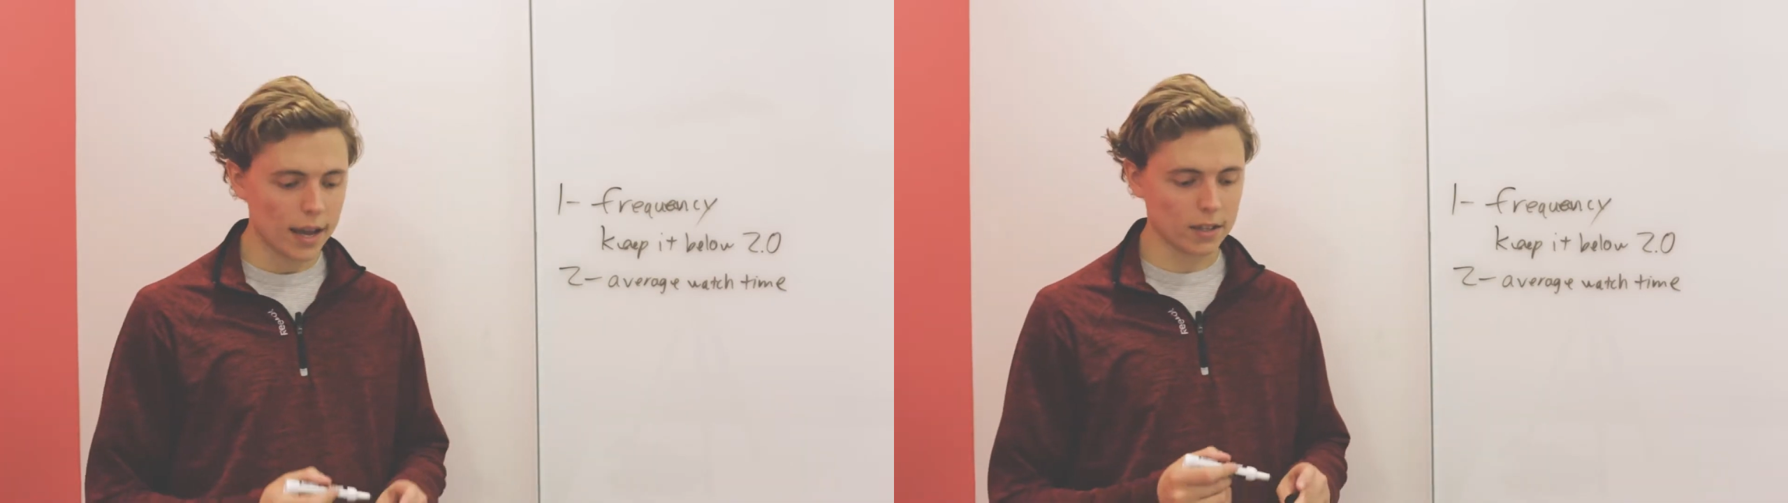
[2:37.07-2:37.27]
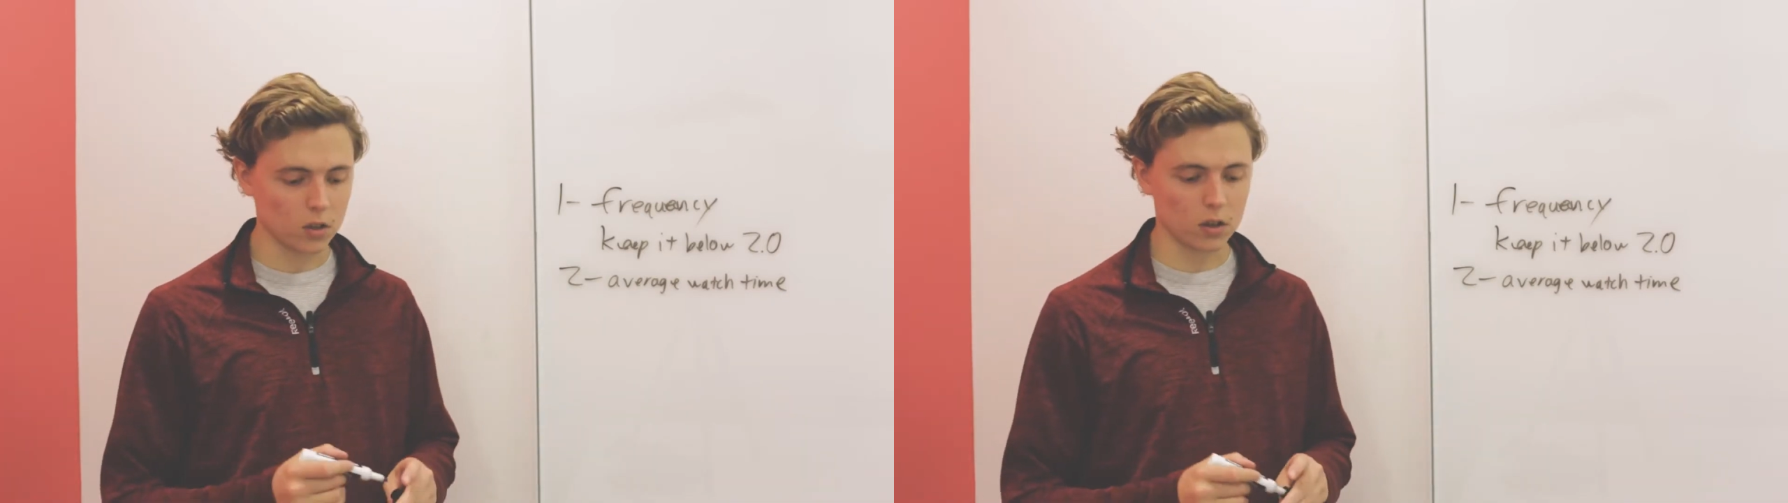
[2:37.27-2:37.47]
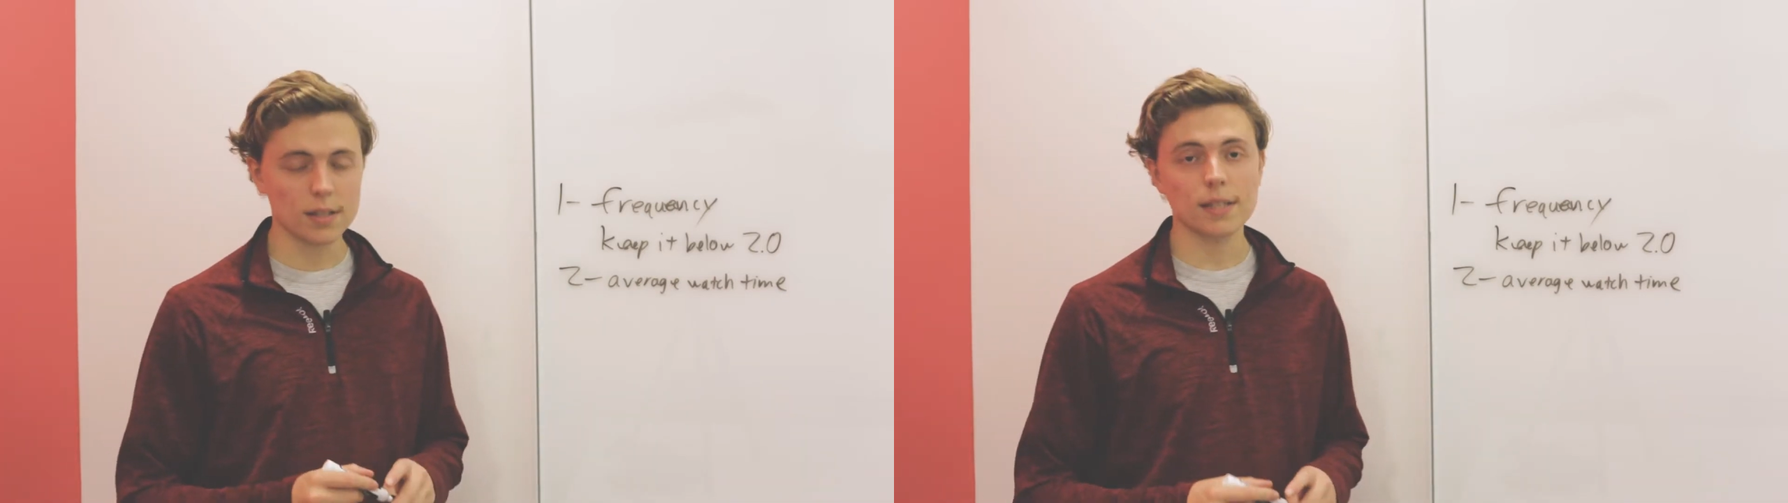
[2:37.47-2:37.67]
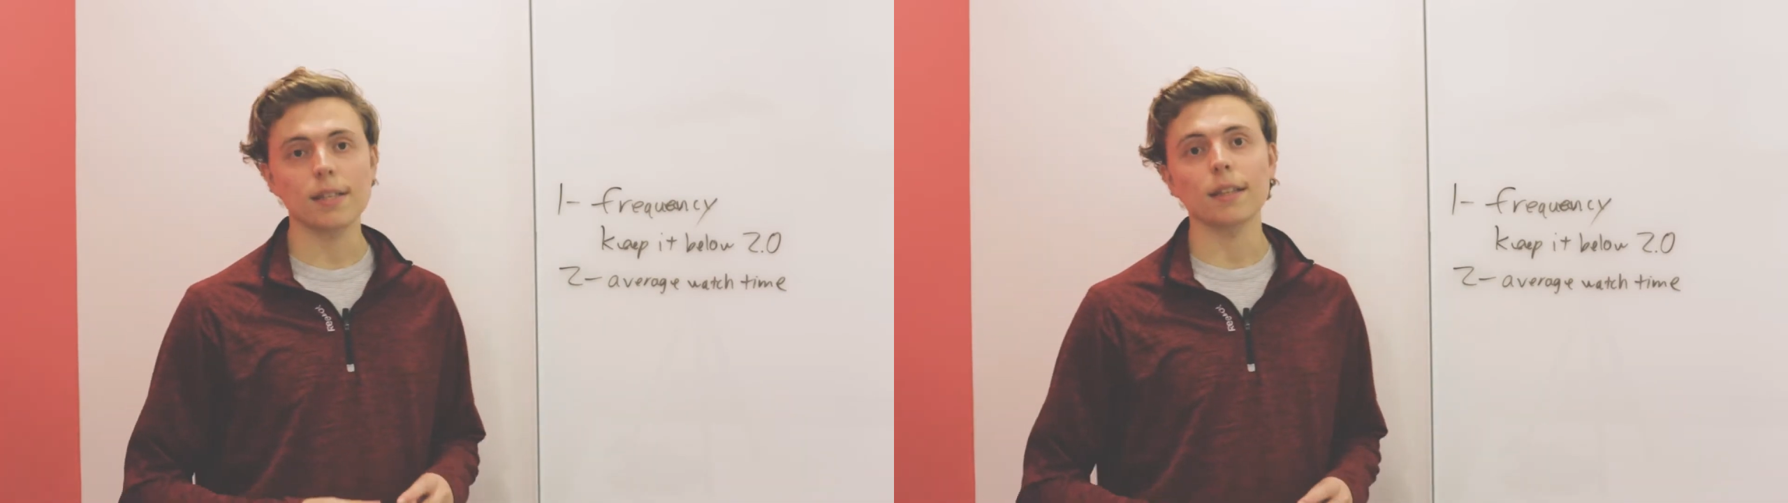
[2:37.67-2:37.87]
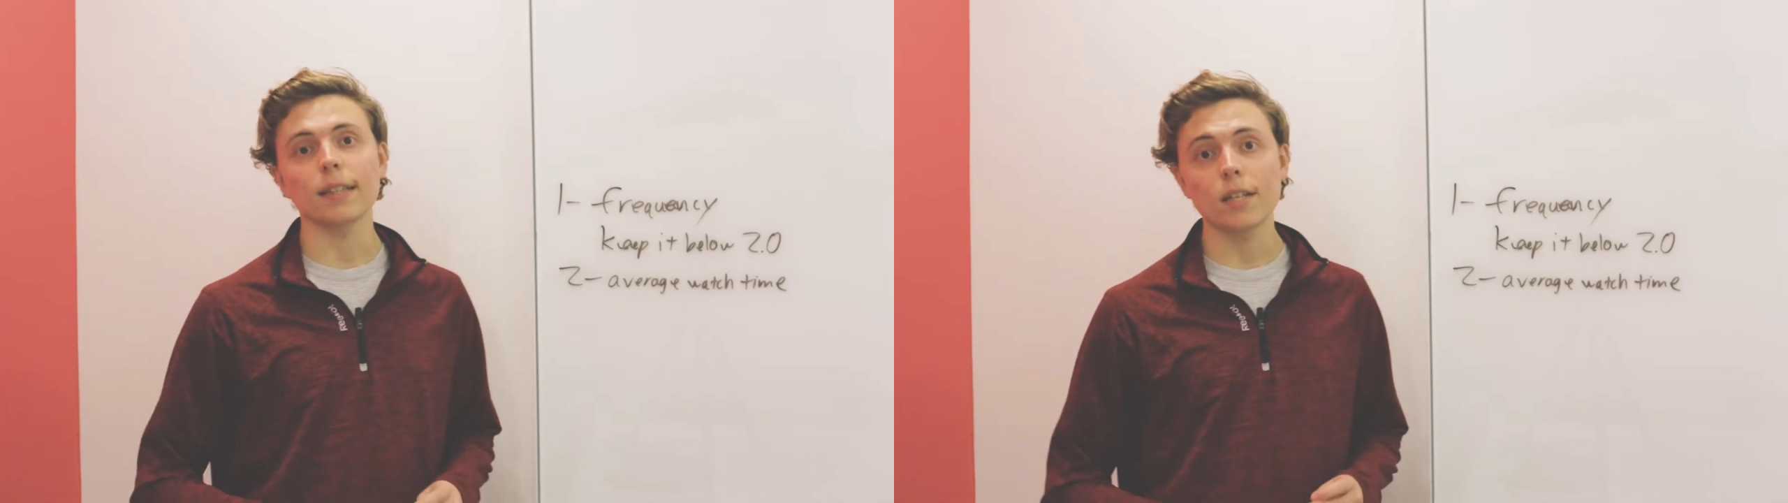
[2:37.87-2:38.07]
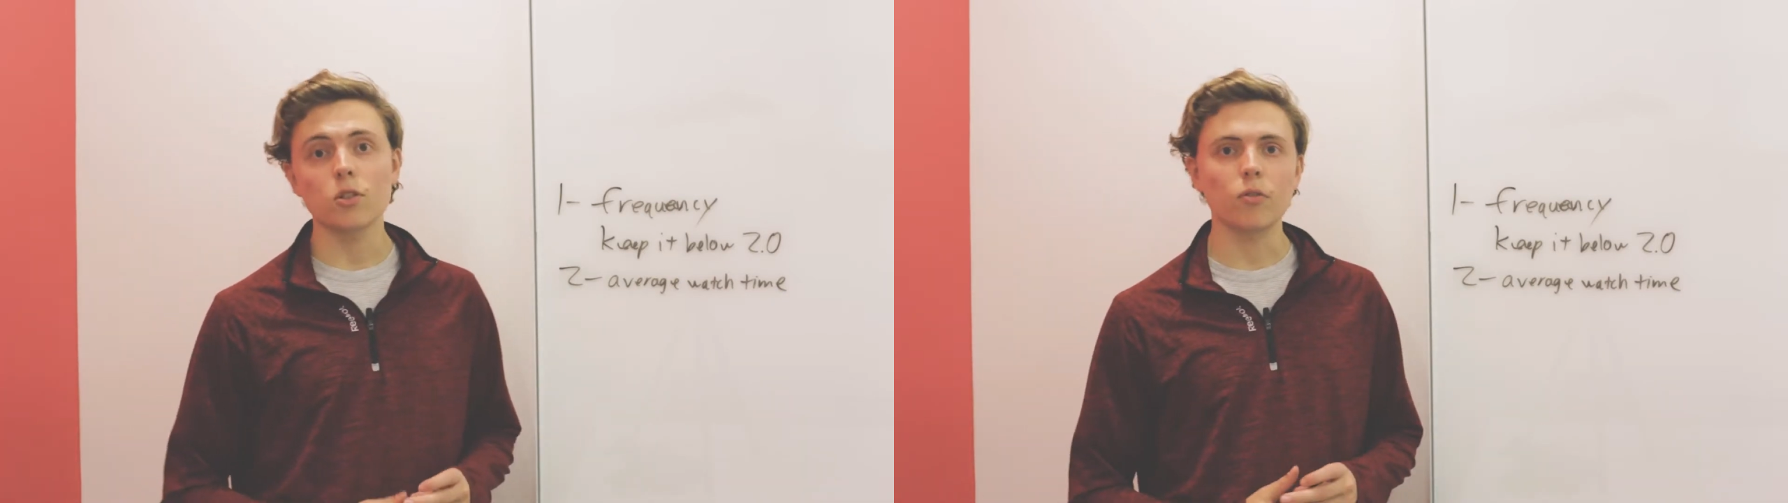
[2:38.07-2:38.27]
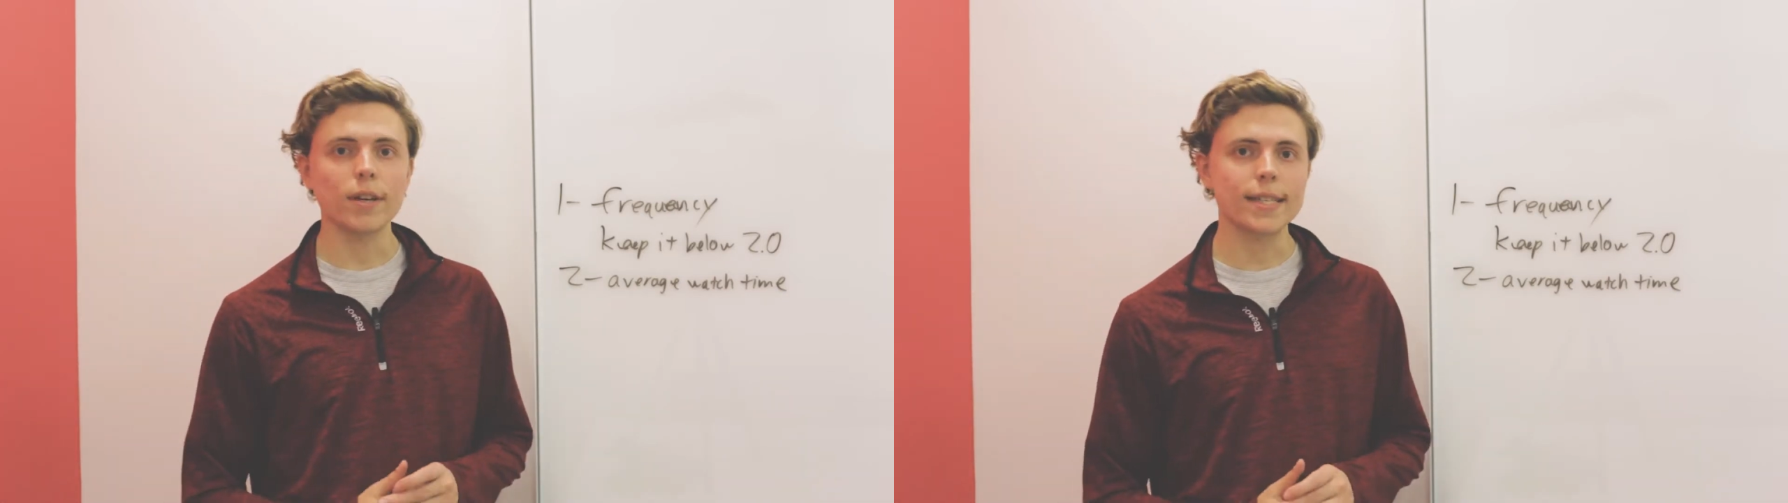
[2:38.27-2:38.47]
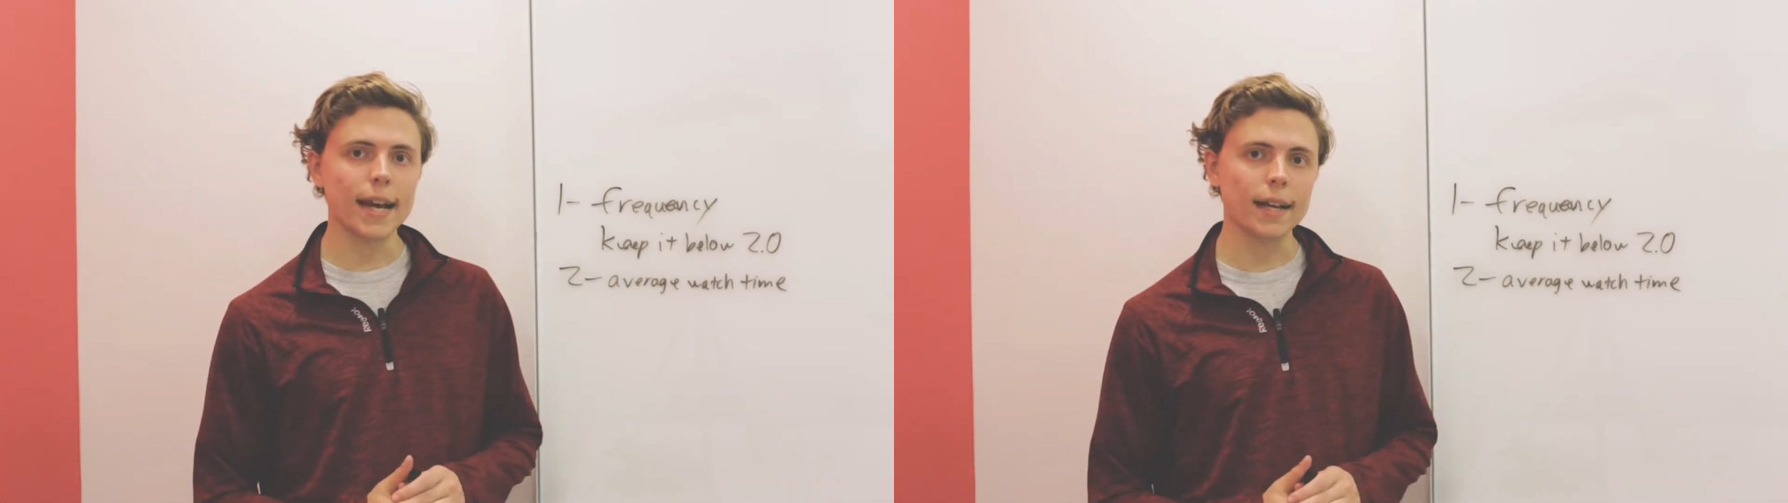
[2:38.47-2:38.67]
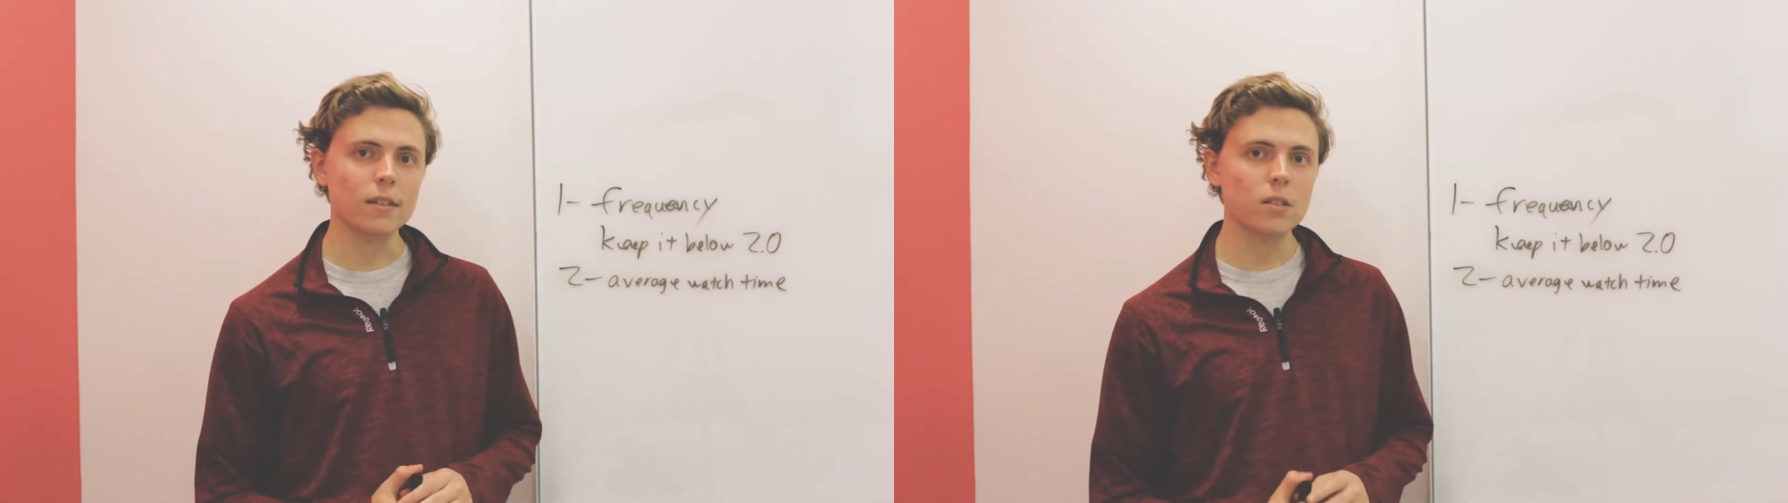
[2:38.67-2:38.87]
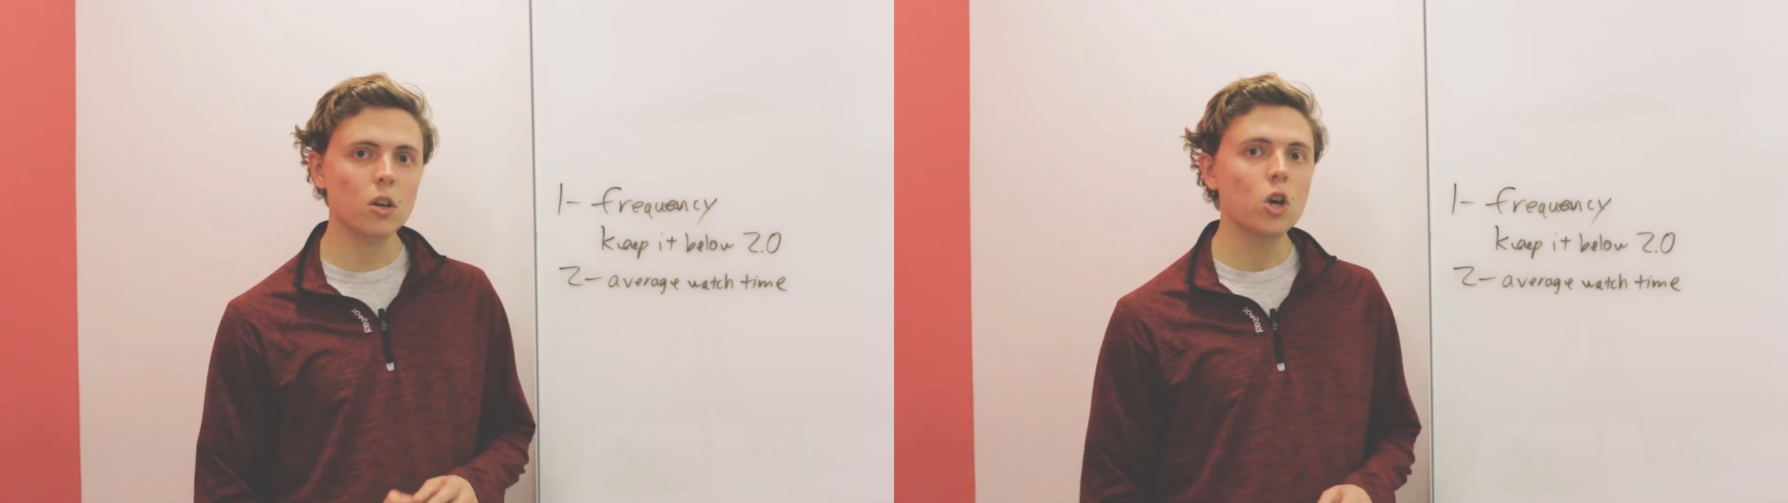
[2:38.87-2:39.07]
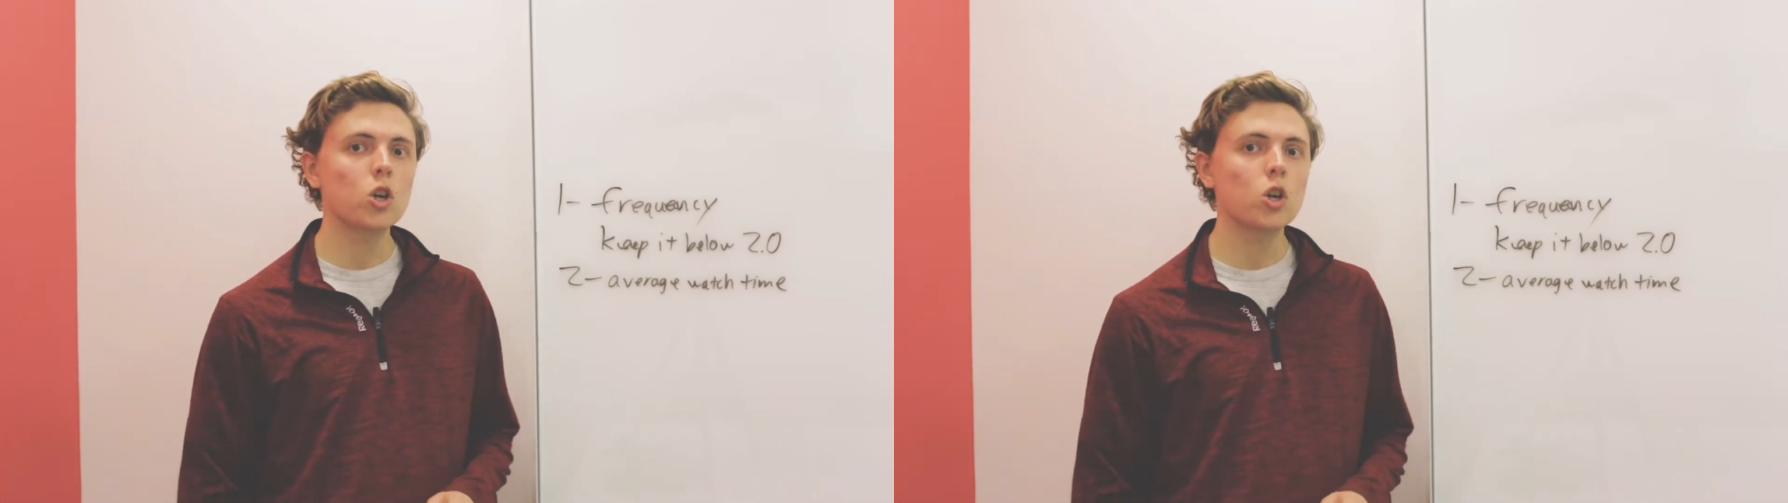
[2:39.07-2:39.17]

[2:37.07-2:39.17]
as long as it's at least 3 seconds.